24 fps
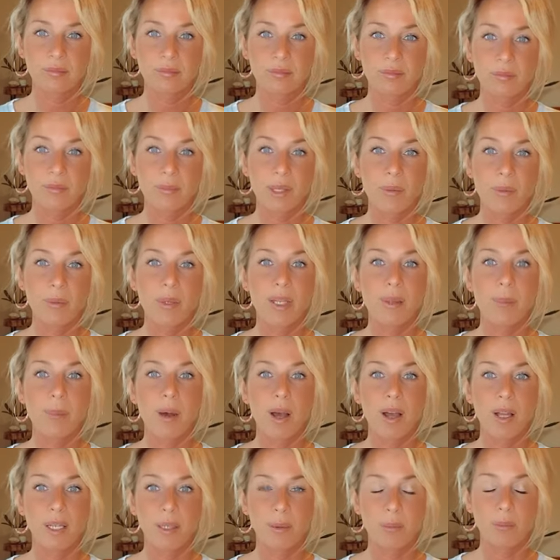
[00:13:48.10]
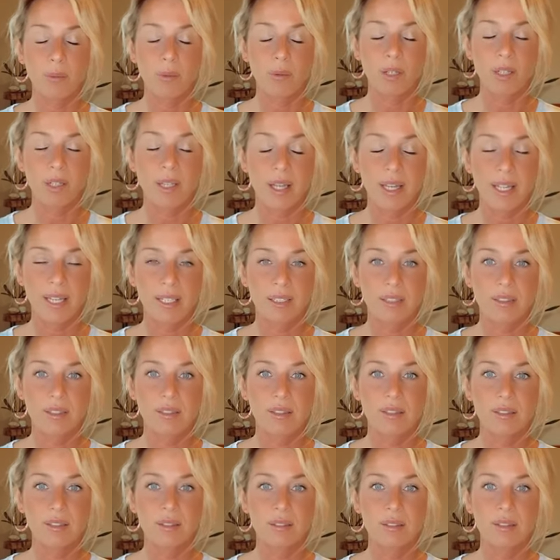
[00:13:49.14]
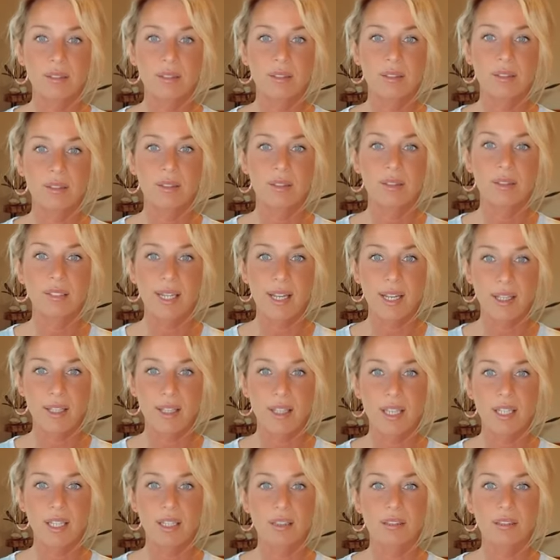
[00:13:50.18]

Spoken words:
May we embody more light daily.